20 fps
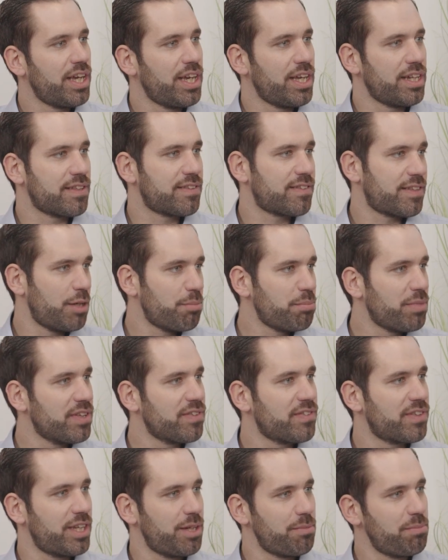and step by
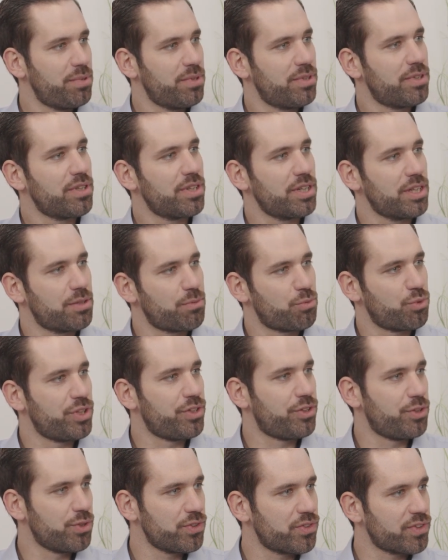step um,
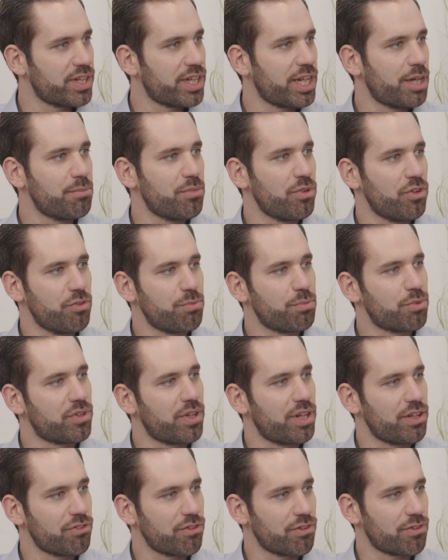reduced the number of
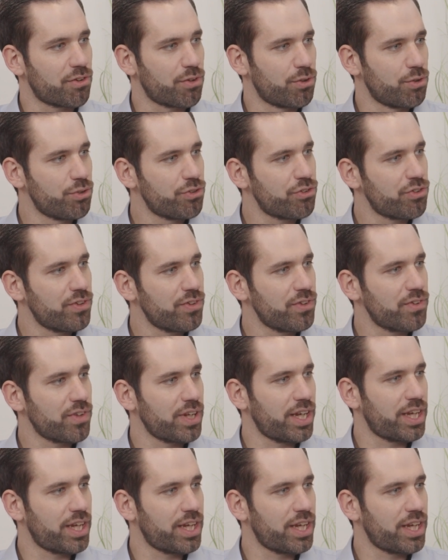potential solutions.